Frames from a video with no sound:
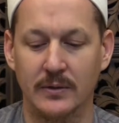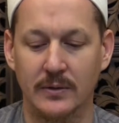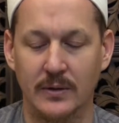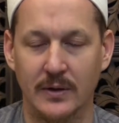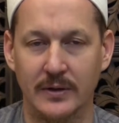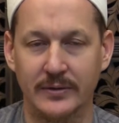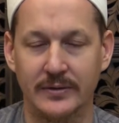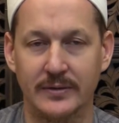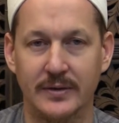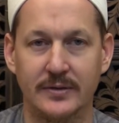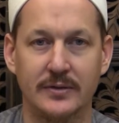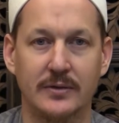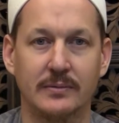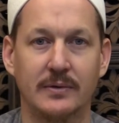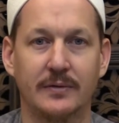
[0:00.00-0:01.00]
causes us
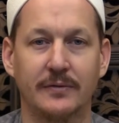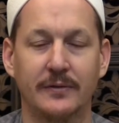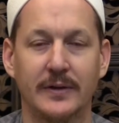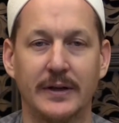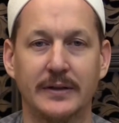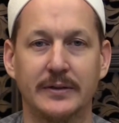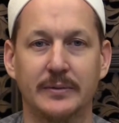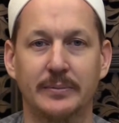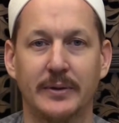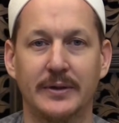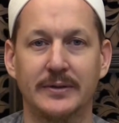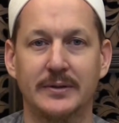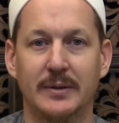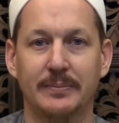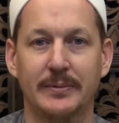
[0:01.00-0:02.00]
to reflect
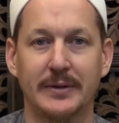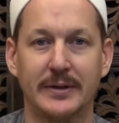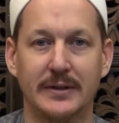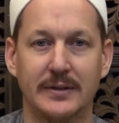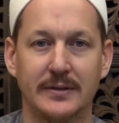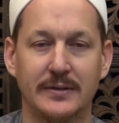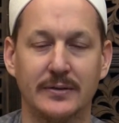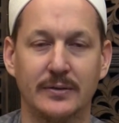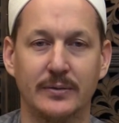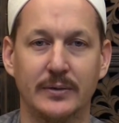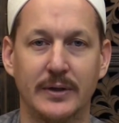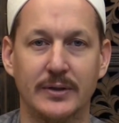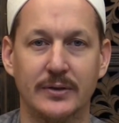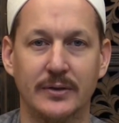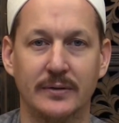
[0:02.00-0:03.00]
upon something in His
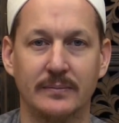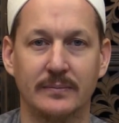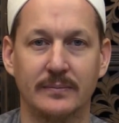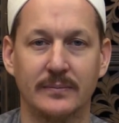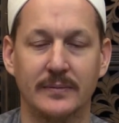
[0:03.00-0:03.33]
creation.